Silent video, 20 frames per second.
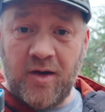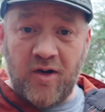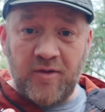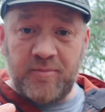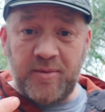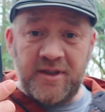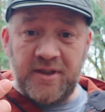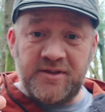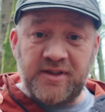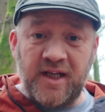Now
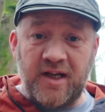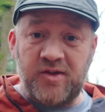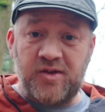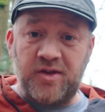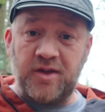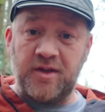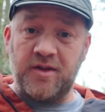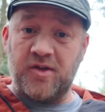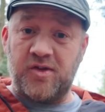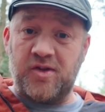I've been
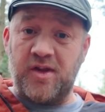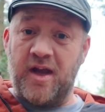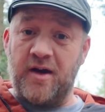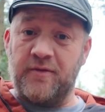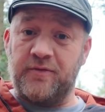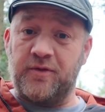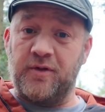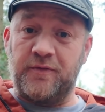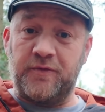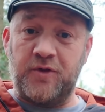testing this
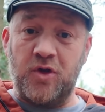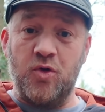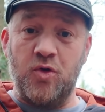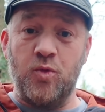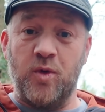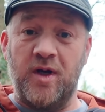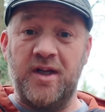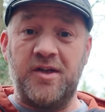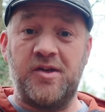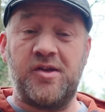now for a
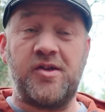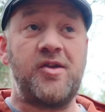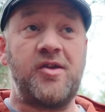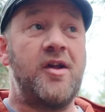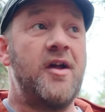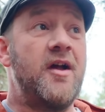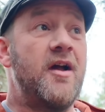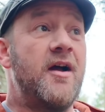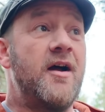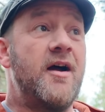few
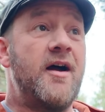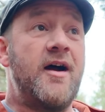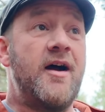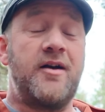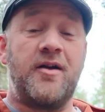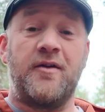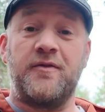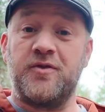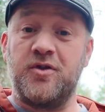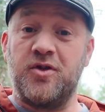weeks
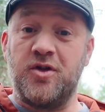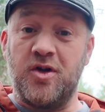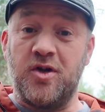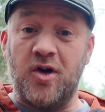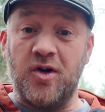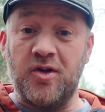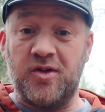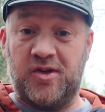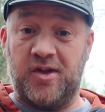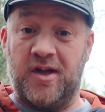and I've
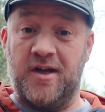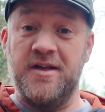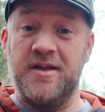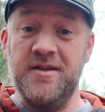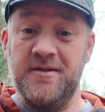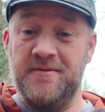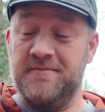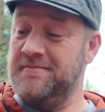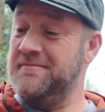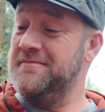got to
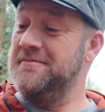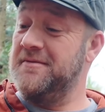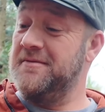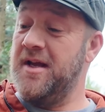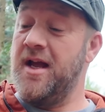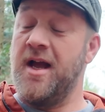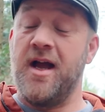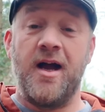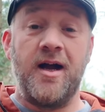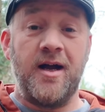say
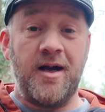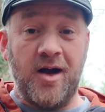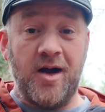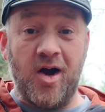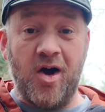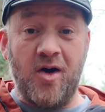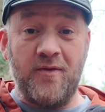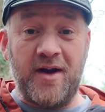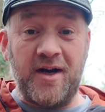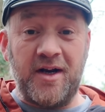
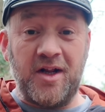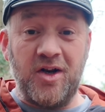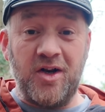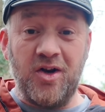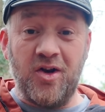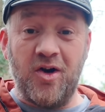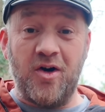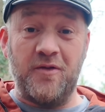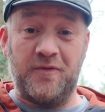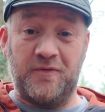I've had a
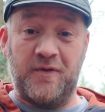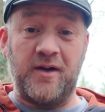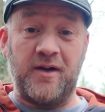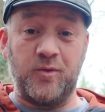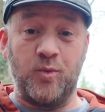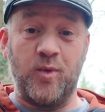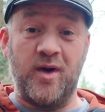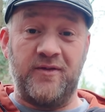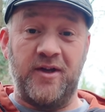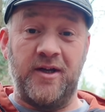lot of
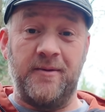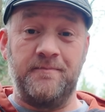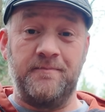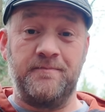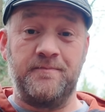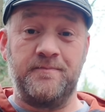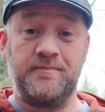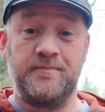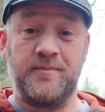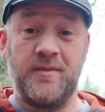fun with it.
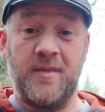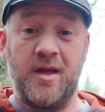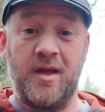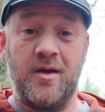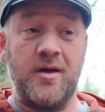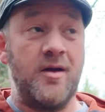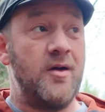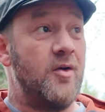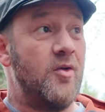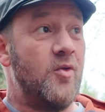
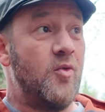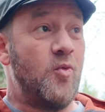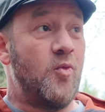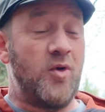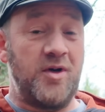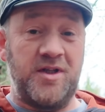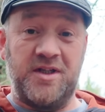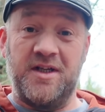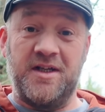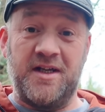
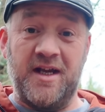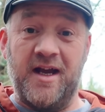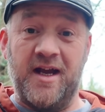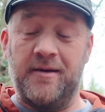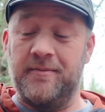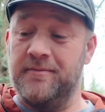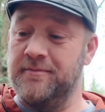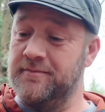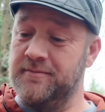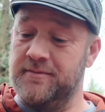What do you
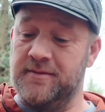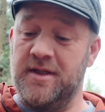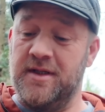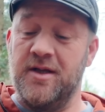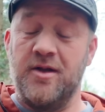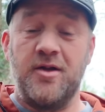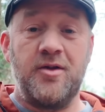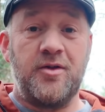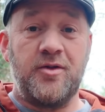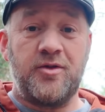get?
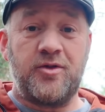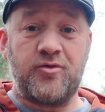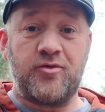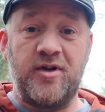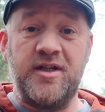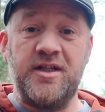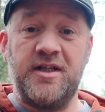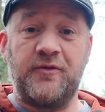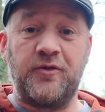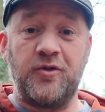
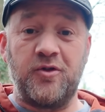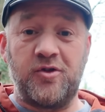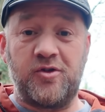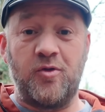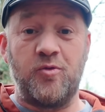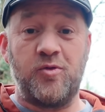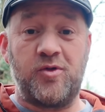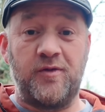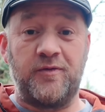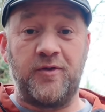3 different
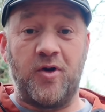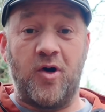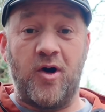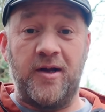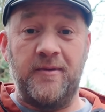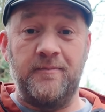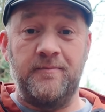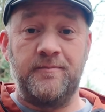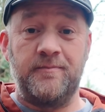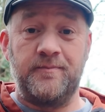sorts of
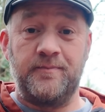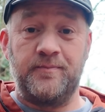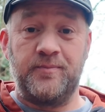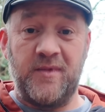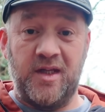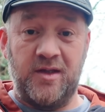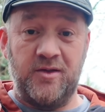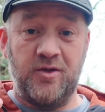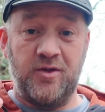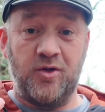light.
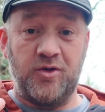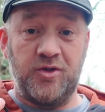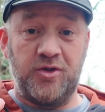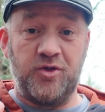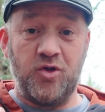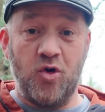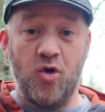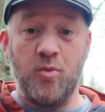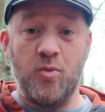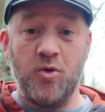You've got
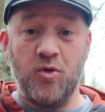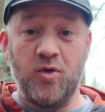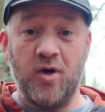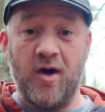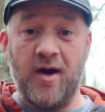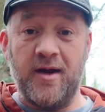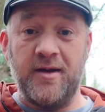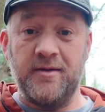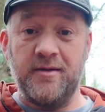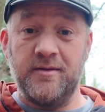your normal
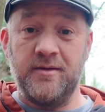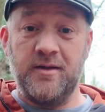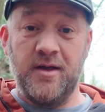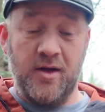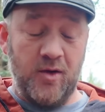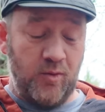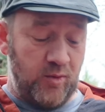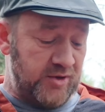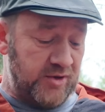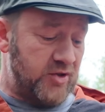light,
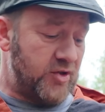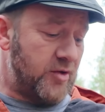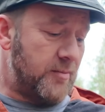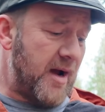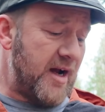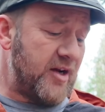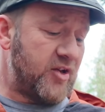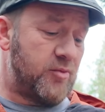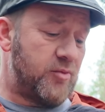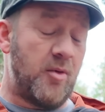which is a
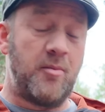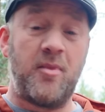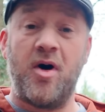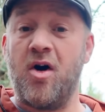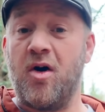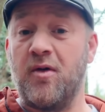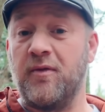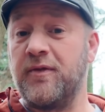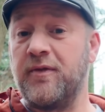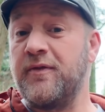maximum
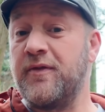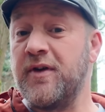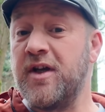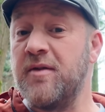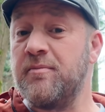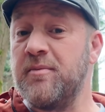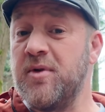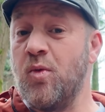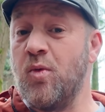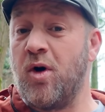of,
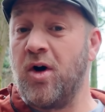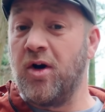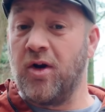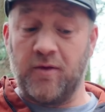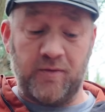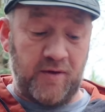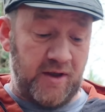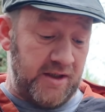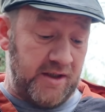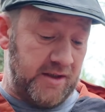forgive me
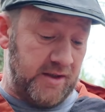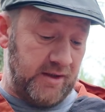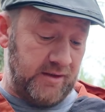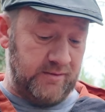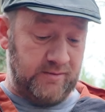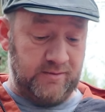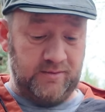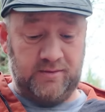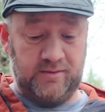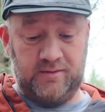while I read.